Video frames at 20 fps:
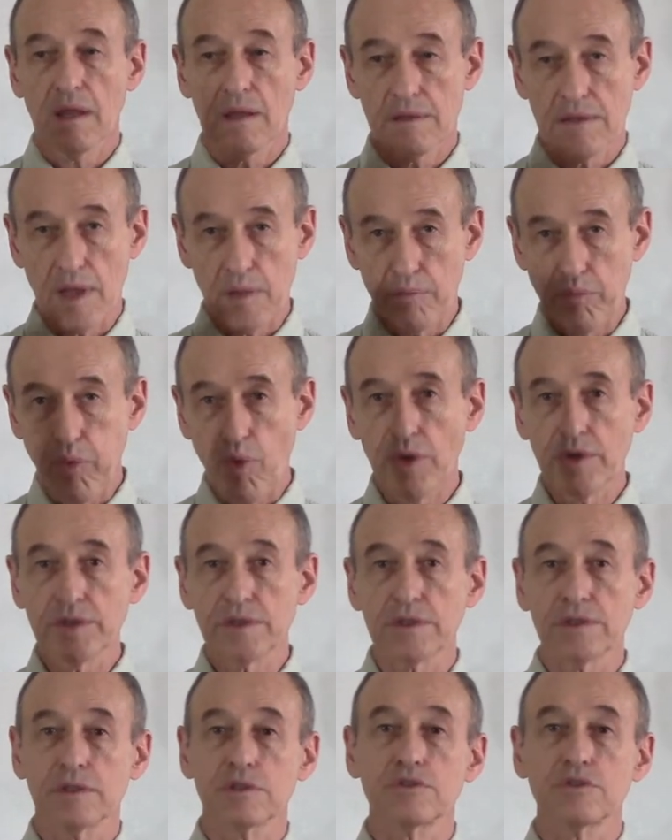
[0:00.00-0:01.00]
They
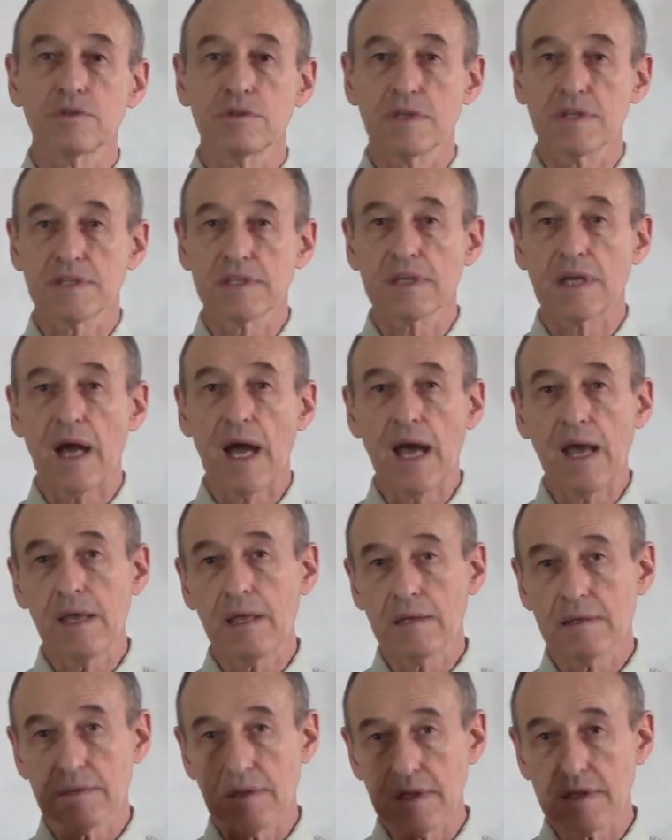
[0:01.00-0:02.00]
pointed it to the
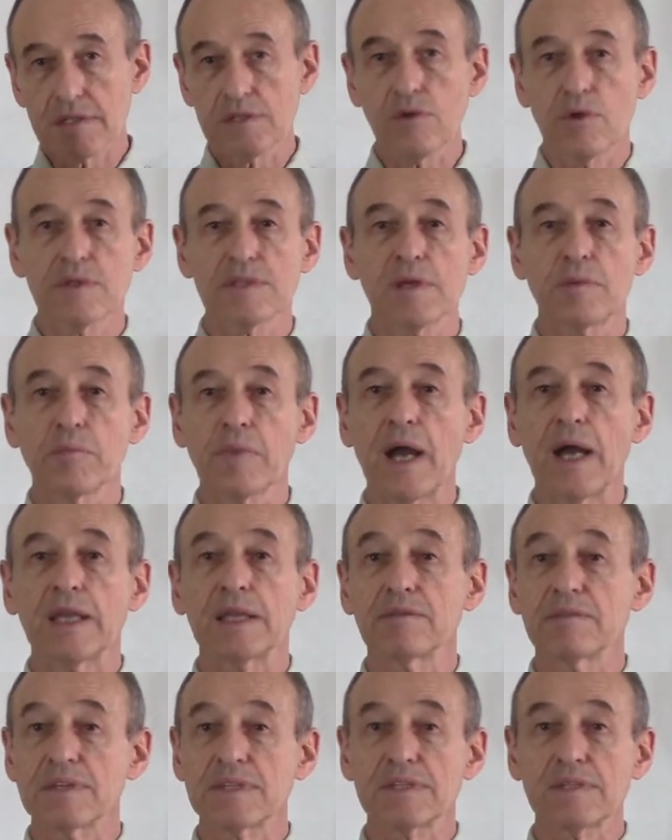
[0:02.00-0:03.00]
sky, they saw some
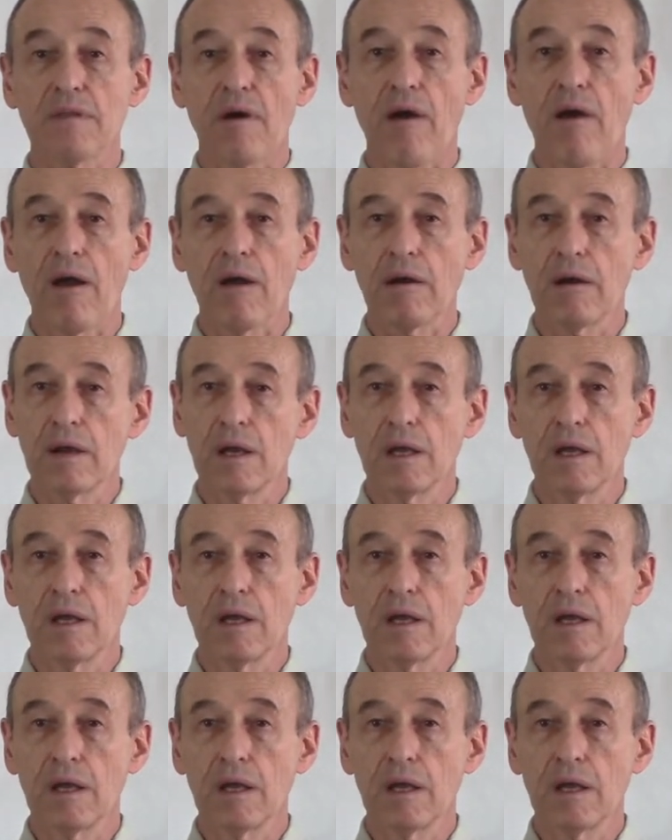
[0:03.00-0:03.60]
kind of a star,